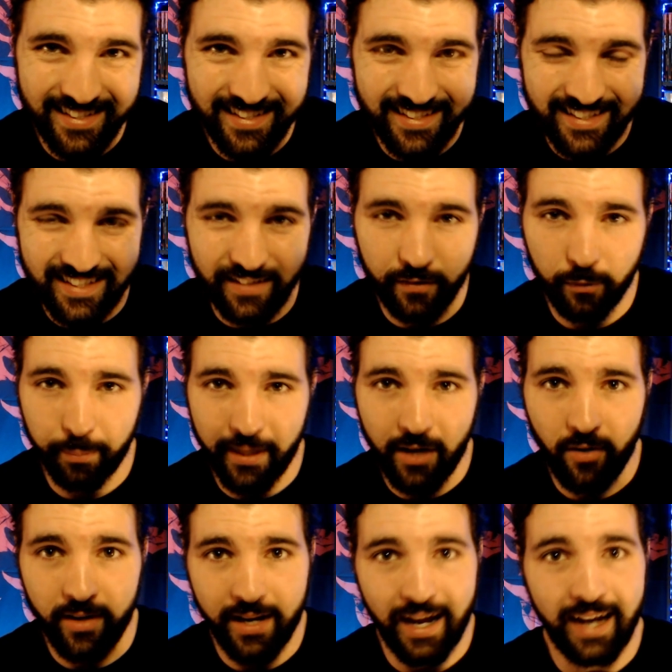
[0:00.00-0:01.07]
despair
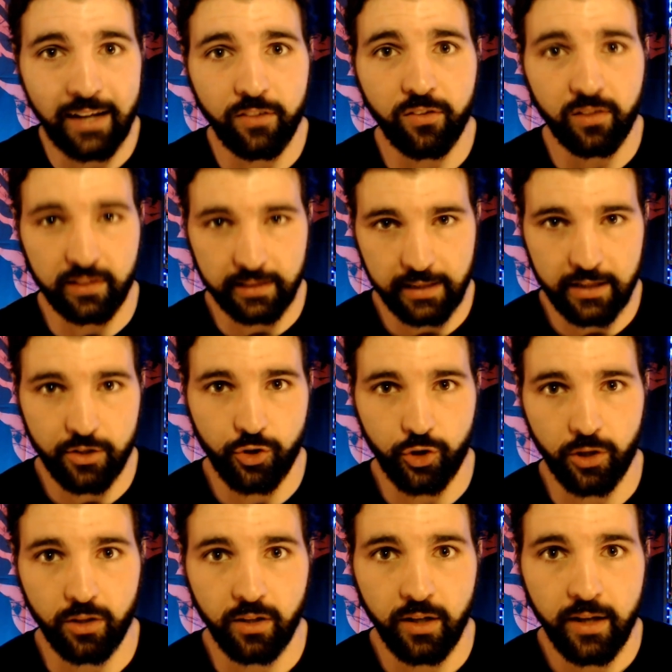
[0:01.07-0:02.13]
and
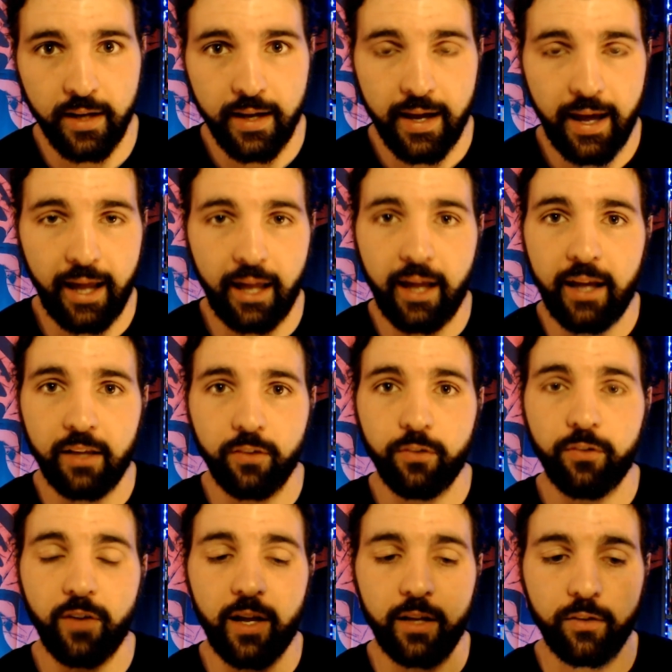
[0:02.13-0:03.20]
isolation as